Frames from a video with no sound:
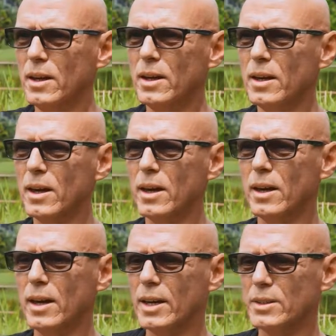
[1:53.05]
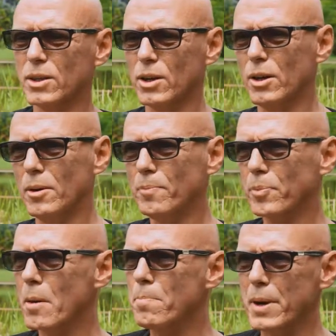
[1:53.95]
as a
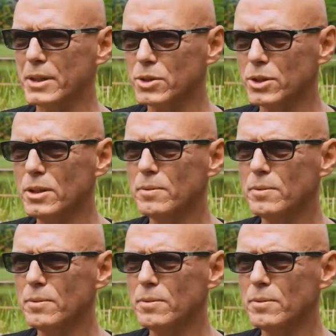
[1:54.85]
petrol,